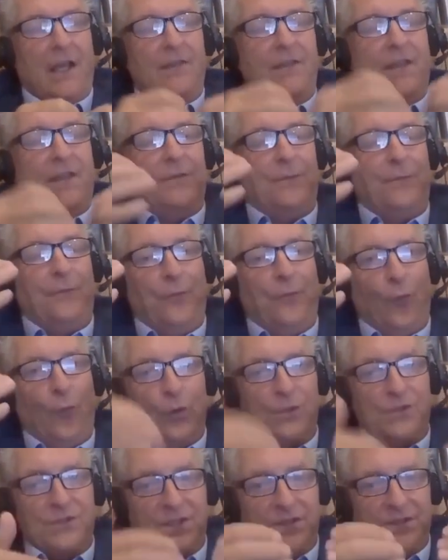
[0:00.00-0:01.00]
that
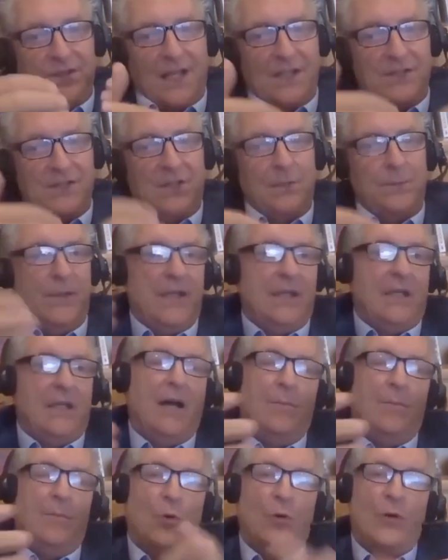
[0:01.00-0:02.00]
forces us to
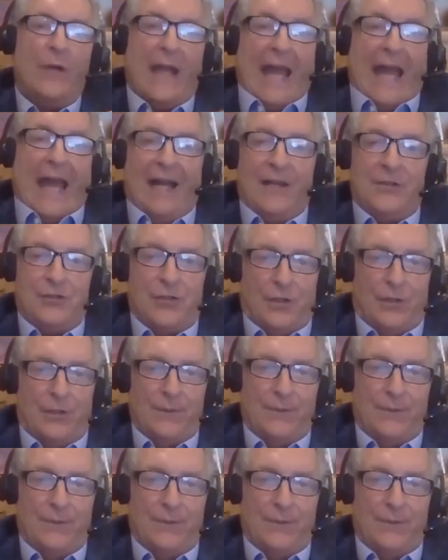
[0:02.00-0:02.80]
become more agile?